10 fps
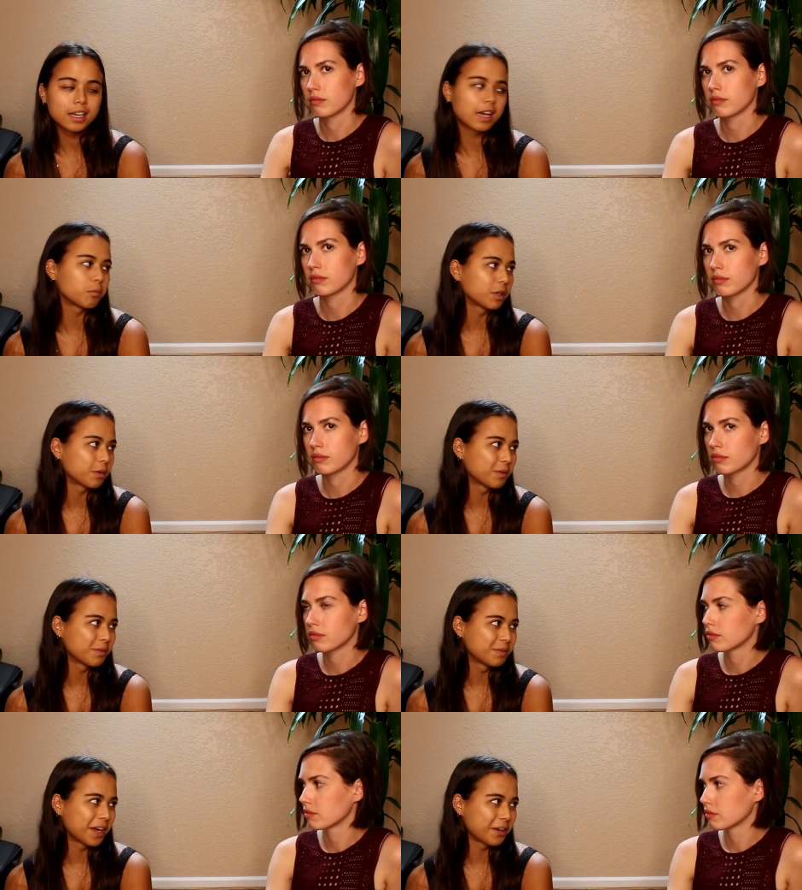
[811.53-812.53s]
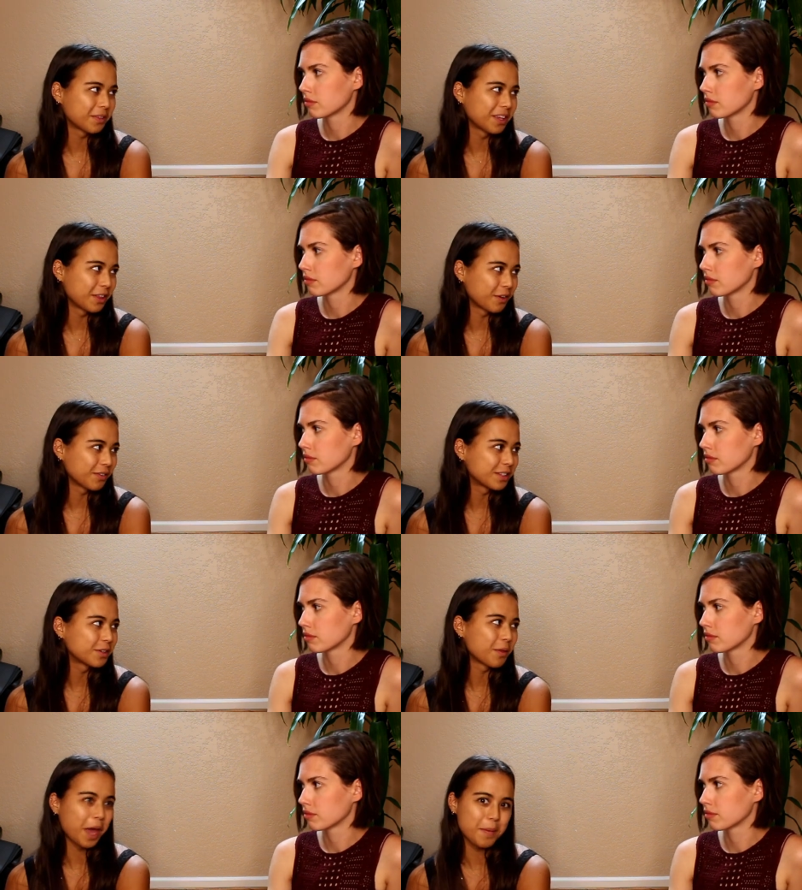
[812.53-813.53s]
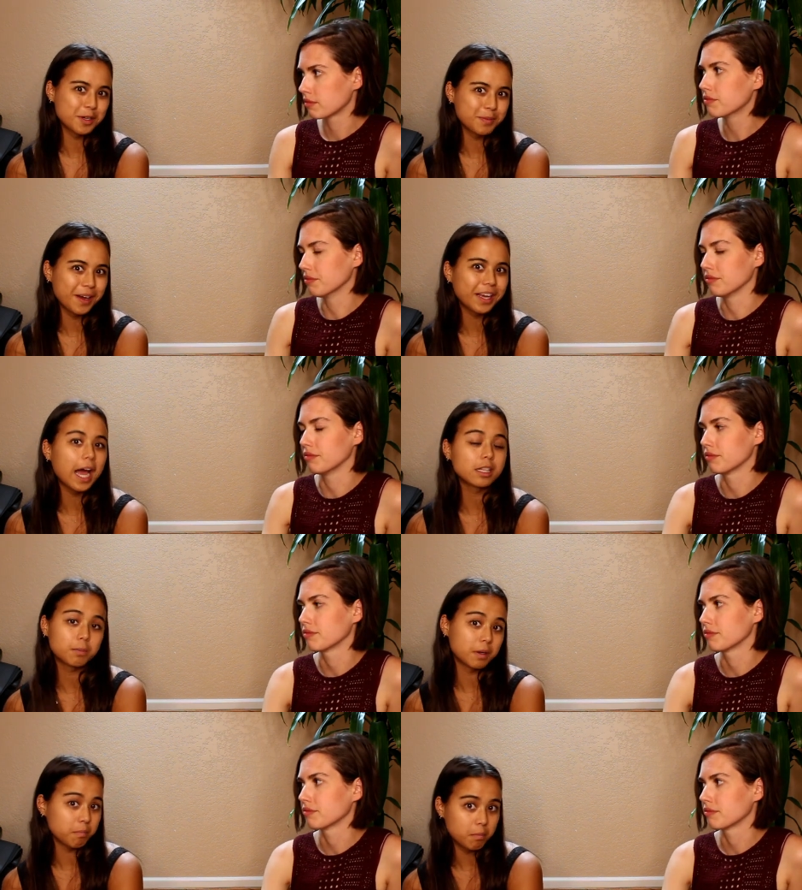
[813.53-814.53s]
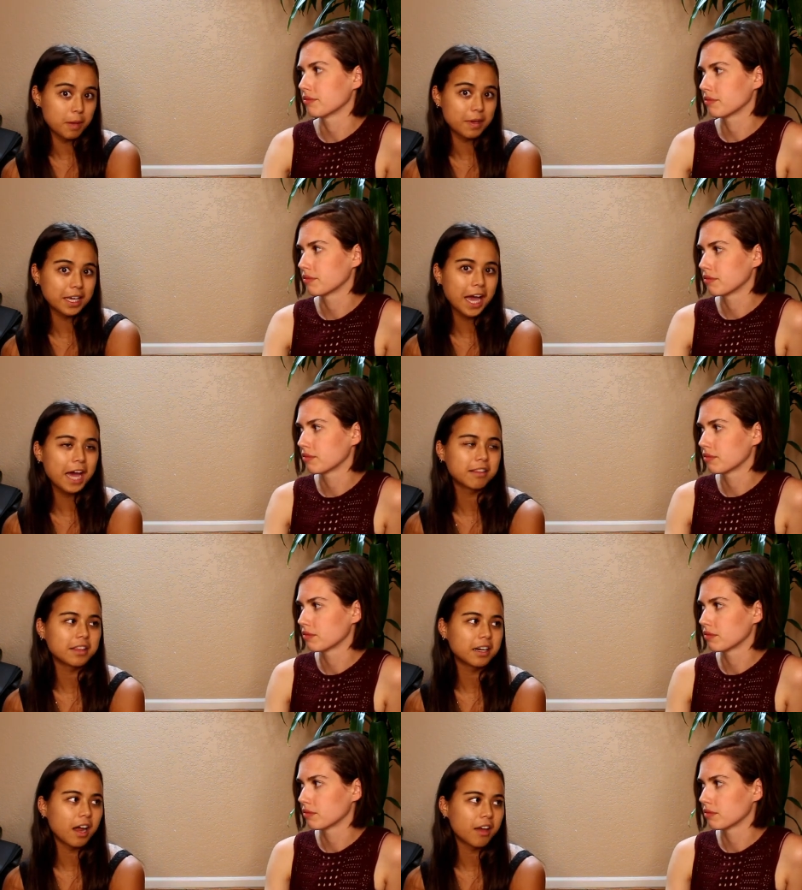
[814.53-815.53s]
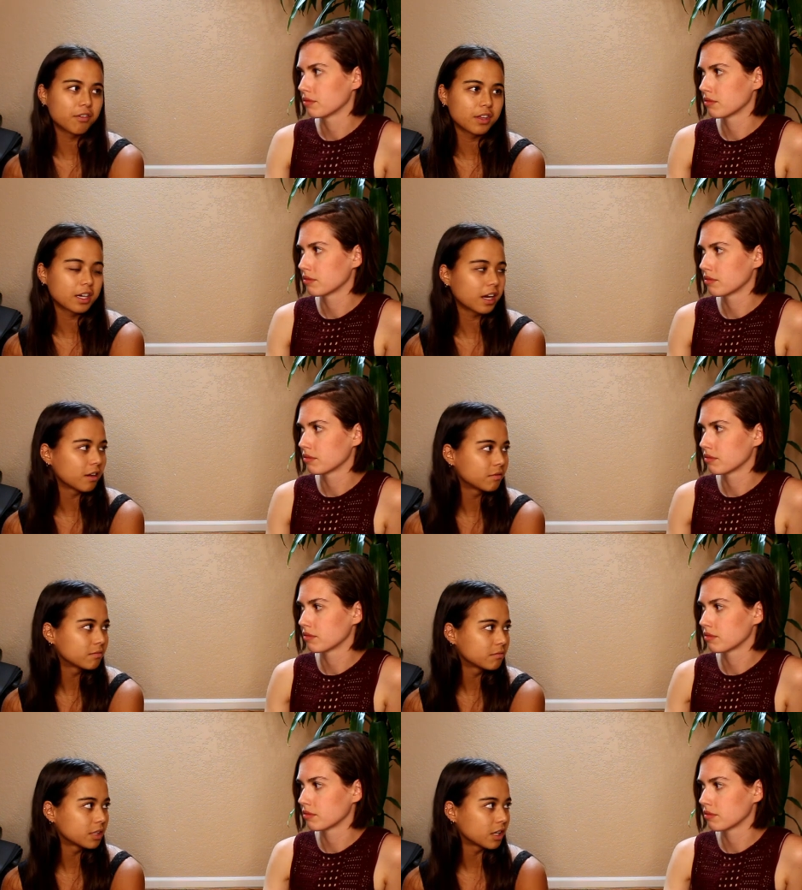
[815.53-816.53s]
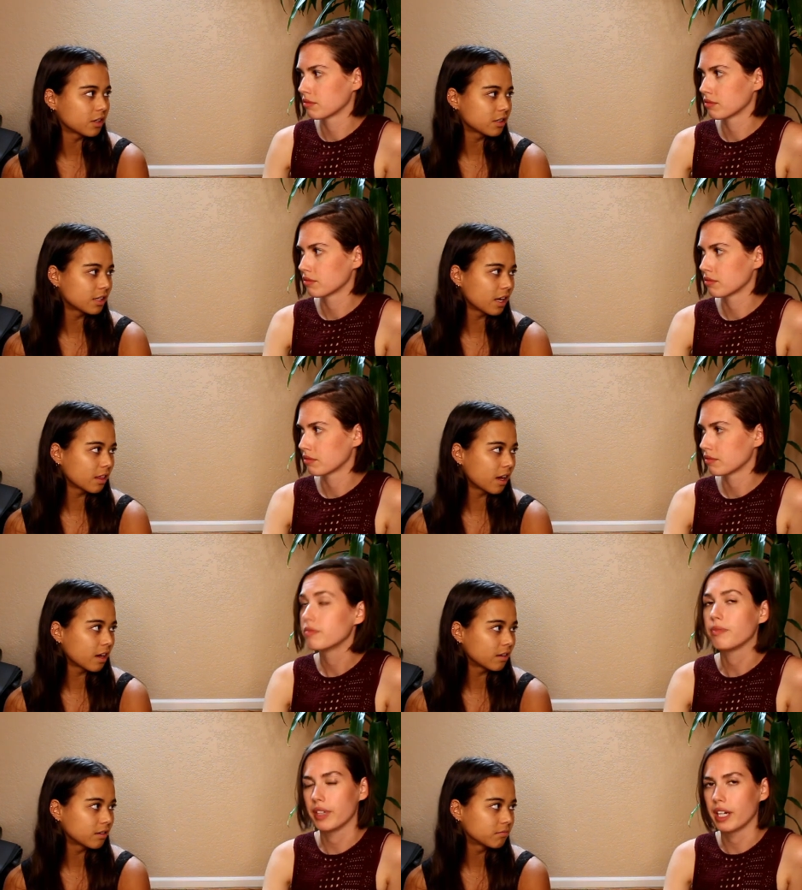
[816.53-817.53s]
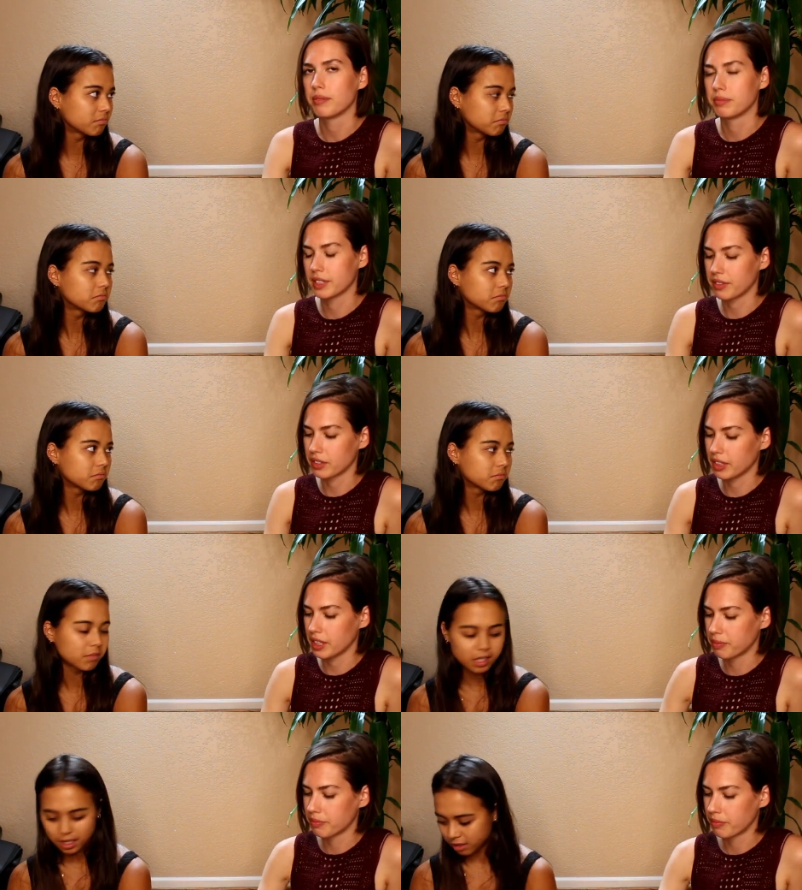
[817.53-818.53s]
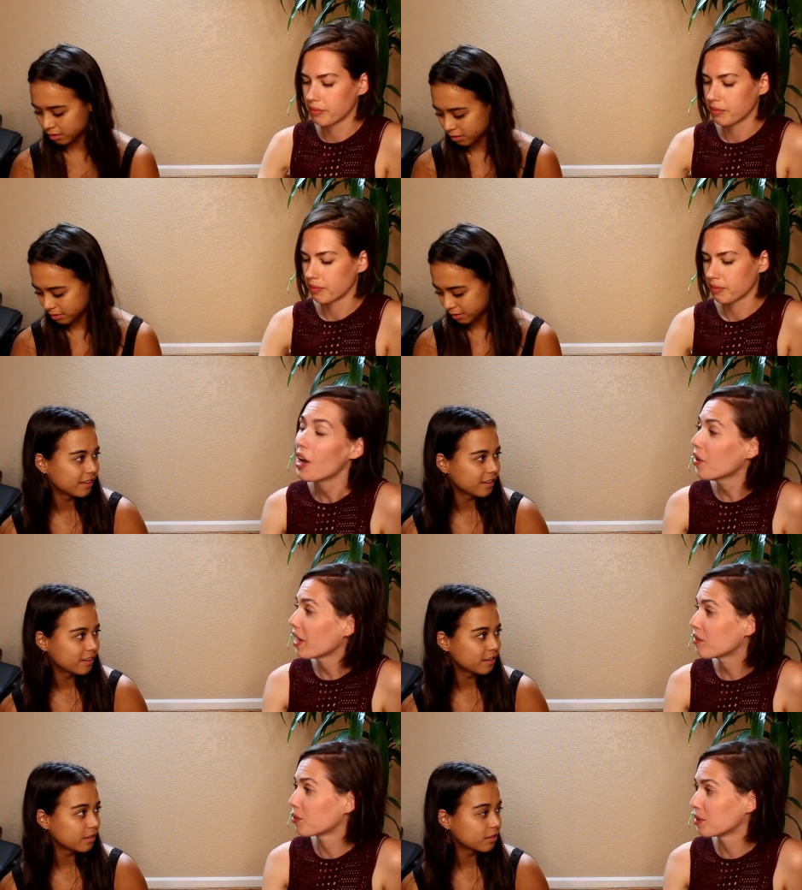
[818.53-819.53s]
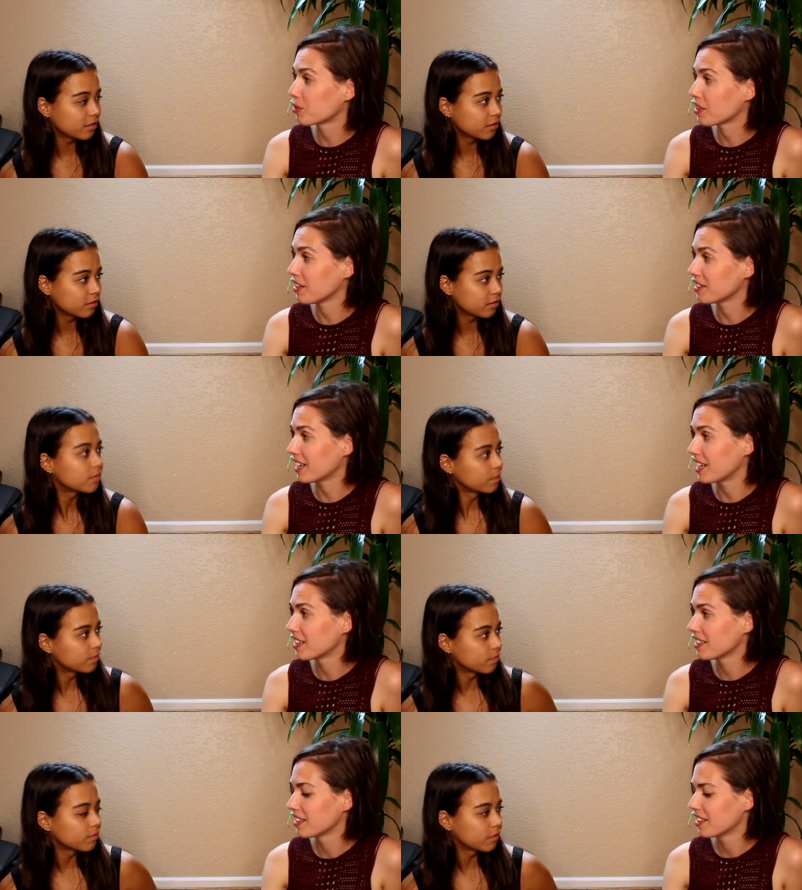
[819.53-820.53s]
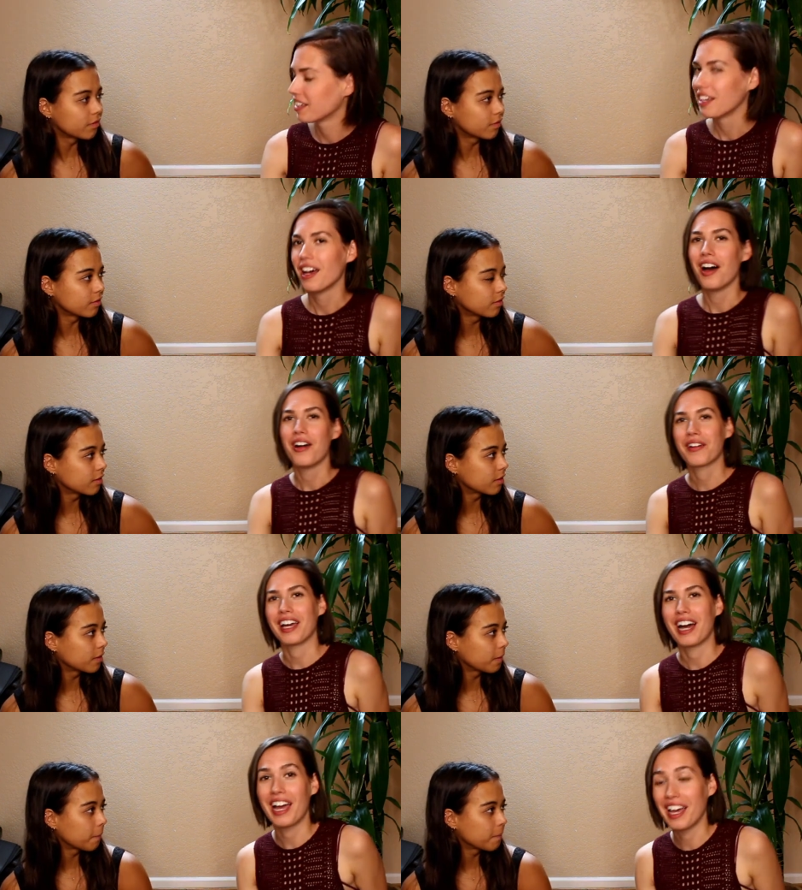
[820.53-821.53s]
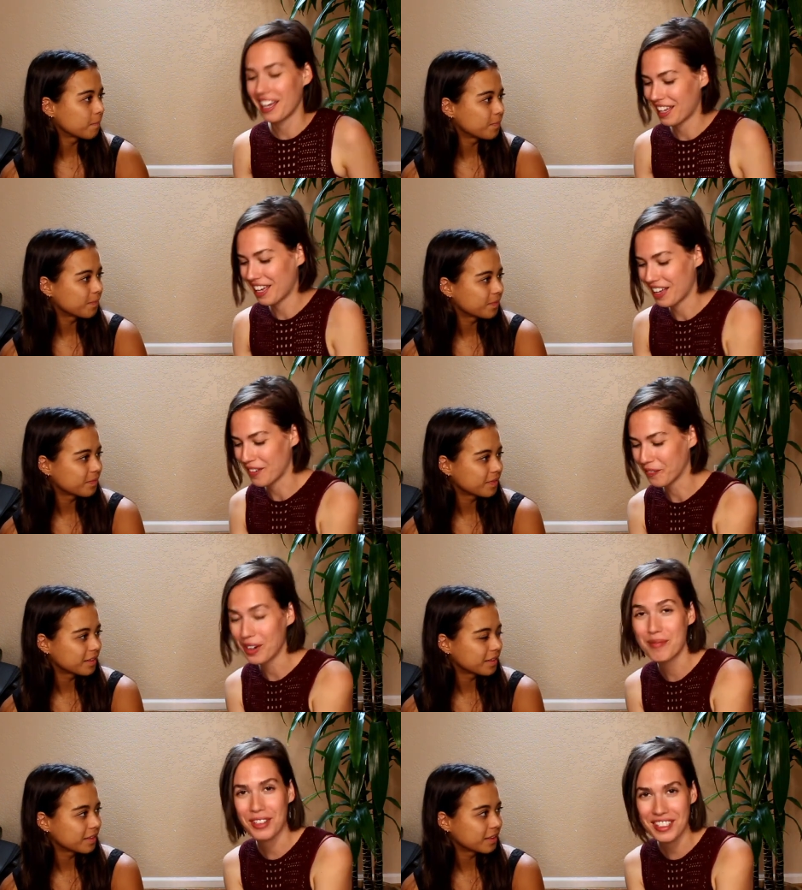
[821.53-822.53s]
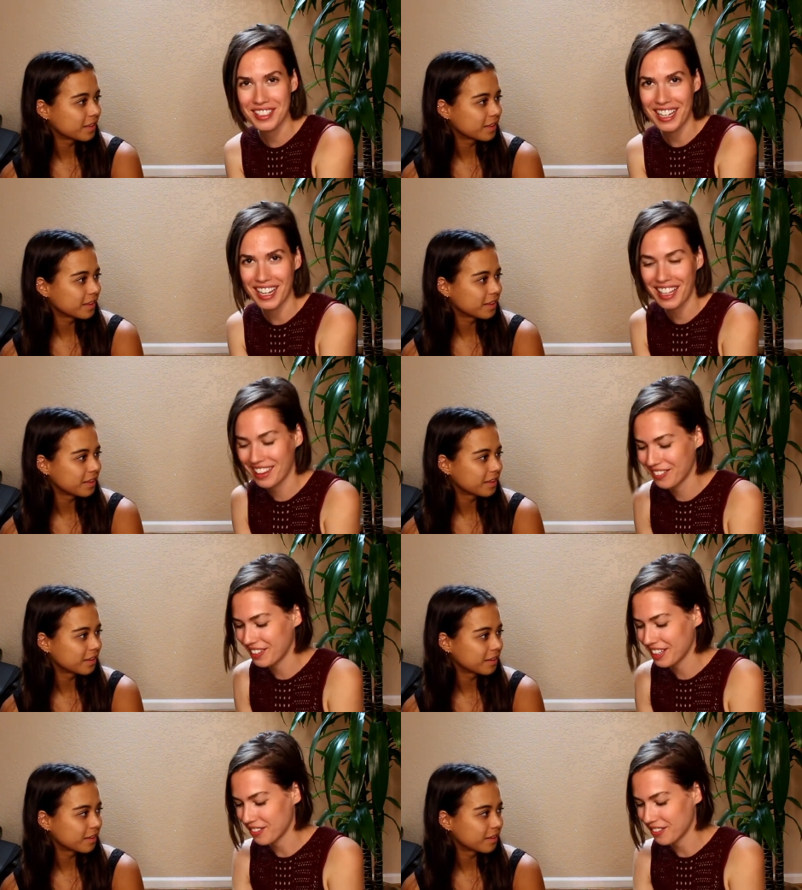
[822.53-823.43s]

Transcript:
Speaker 1: again, we don't I don't think either of us know that much about mm-hmm. cats, but maybe a cat, then I feel like I would understand that.
Speaker 2: Yeah, definitely. Yeah. Oh, I have one more thing to add. Mm-hmm. Okay, I one more snack that we